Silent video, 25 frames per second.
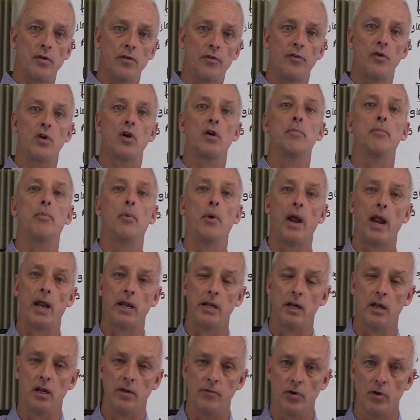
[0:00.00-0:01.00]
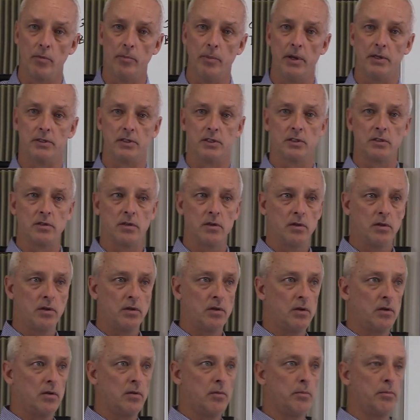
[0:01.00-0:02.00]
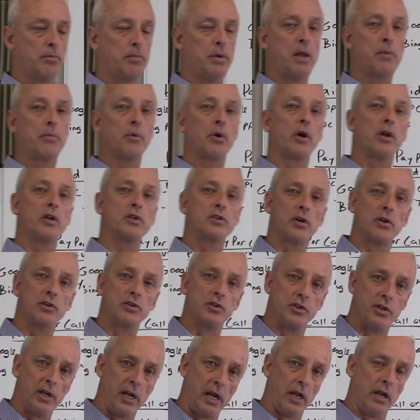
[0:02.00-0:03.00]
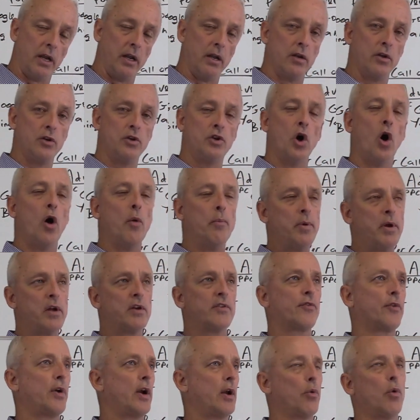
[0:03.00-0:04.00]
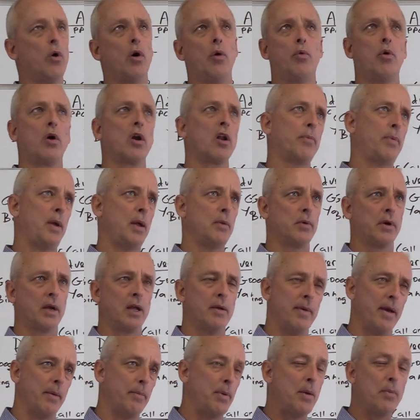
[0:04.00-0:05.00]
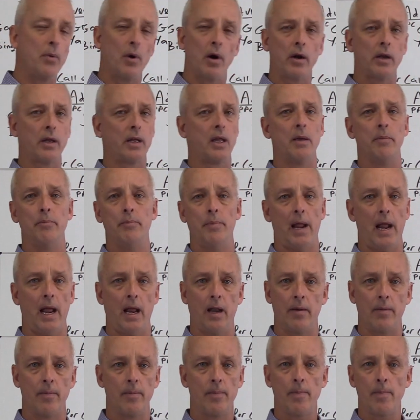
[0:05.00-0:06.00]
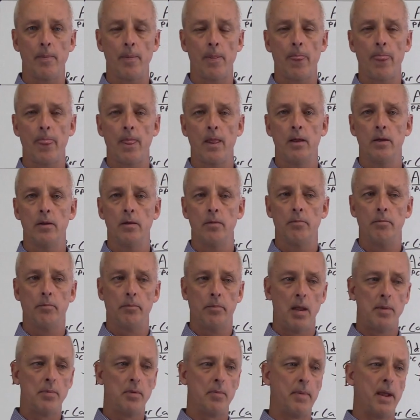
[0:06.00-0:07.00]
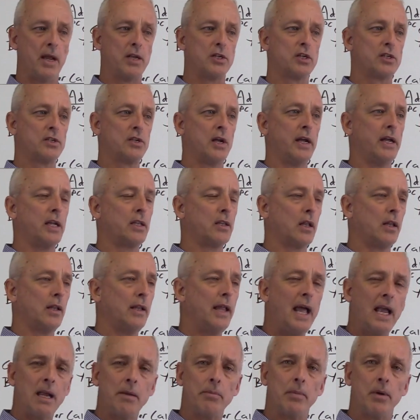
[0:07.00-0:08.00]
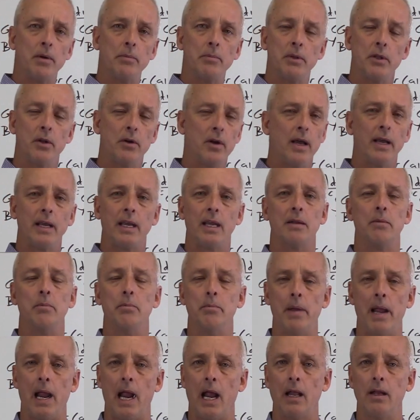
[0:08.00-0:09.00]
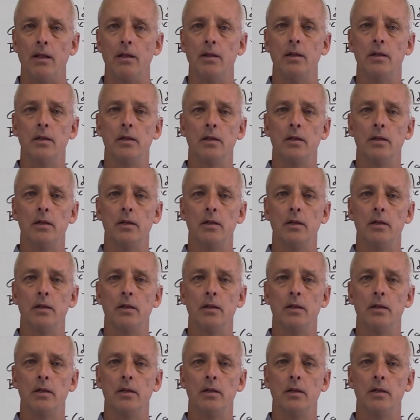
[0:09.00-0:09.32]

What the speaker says: for your branding of your business. People are going to start seeing it. Don't be afraid. Well, what if people get mad? People aren't going to get mad. People may just not hit the like button, but they're not getting mad